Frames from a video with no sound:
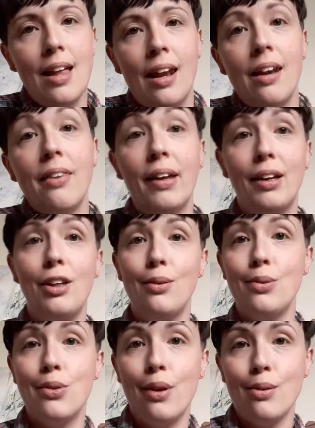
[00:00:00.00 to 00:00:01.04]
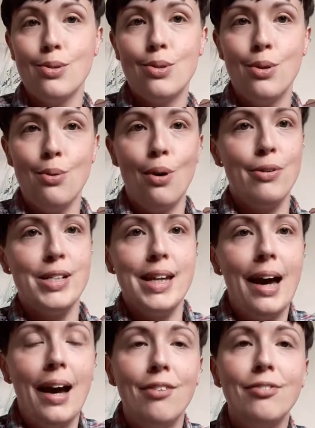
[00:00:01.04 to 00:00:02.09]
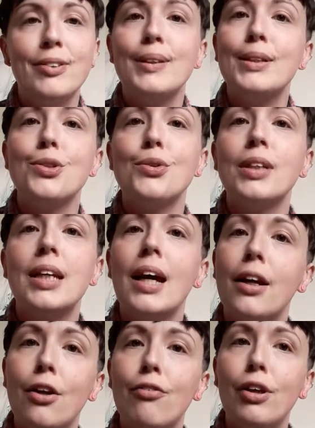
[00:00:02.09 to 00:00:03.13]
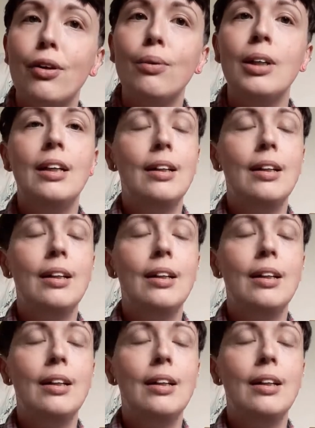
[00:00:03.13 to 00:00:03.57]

And thank you to those who already have. That's really kind of you.